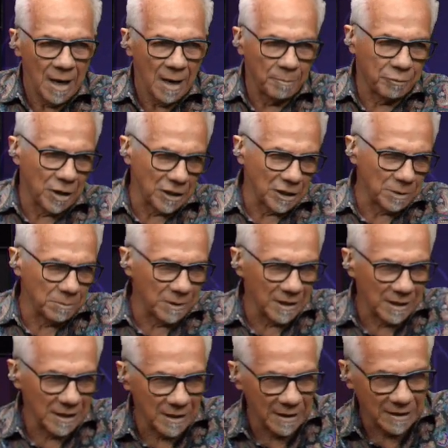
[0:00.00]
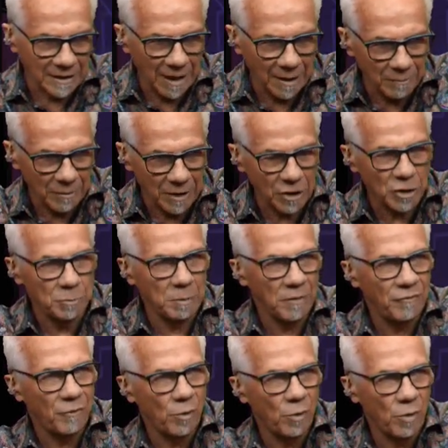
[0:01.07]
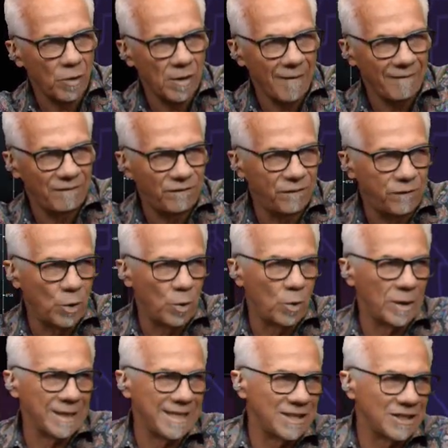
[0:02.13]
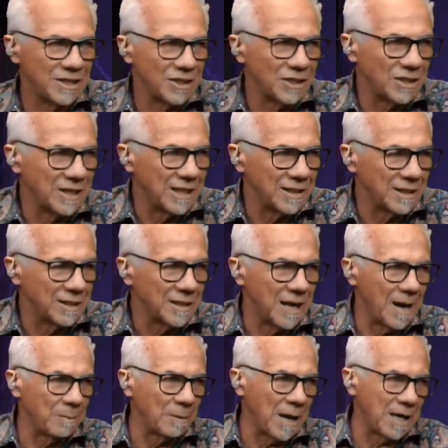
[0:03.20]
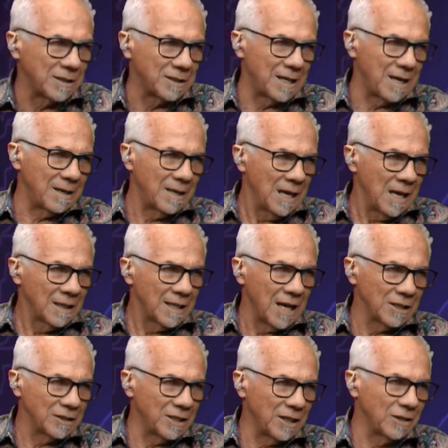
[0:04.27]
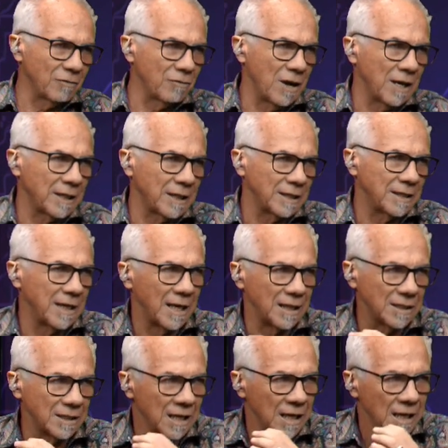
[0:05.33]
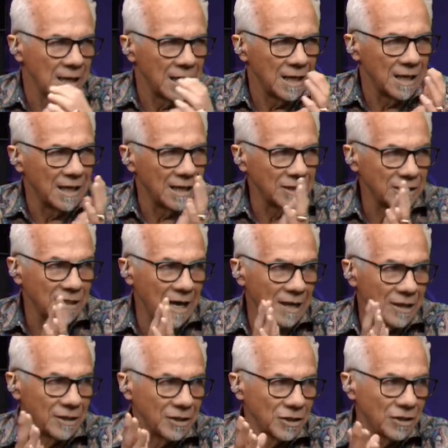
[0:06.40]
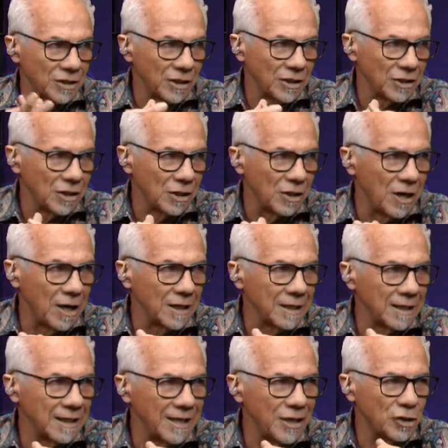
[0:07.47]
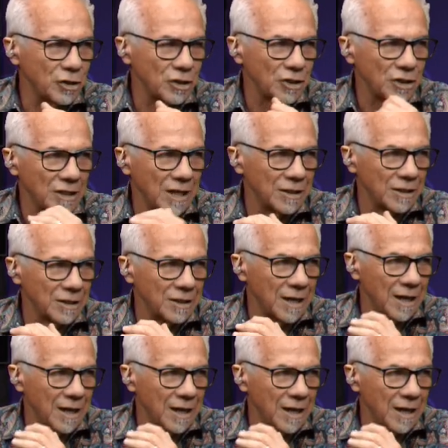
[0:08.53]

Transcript: approximately 10 minutes before 4 Eastern Standard Time. Last night, the rocket attacks started at 6 o'clock Eastern Standard